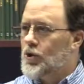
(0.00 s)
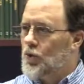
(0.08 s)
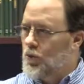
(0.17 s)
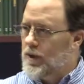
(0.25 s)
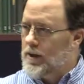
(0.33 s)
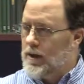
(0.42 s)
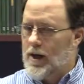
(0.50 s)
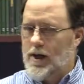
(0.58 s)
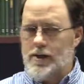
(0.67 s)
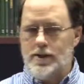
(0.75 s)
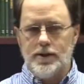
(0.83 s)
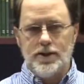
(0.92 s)
to
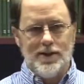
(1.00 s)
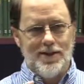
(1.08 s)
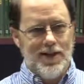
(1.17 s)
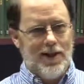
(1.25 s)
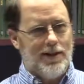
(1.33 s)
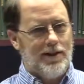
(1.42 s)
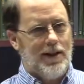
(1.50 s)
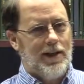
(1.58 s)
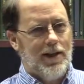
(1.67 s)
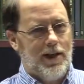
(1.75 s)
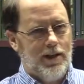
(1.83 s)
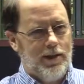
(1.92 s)
realize the second
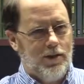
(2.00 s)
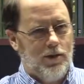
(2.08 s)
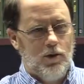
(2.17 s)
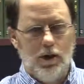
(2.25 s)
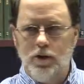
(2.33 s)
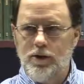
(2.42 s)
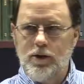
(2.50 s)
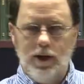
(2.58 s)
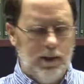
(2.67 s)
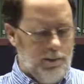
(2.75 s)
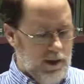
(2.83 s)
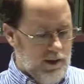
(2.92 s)
thing I need to do, are you,
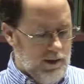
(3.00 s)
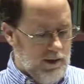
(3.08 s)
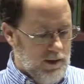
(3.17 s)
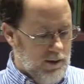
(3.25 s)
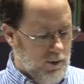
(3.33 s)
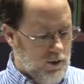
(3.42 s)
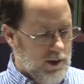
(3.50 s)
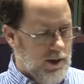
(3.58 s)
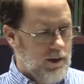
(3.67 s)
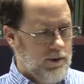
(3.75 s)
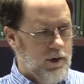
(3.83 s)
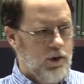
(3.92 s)
anybody in emotionally healthy?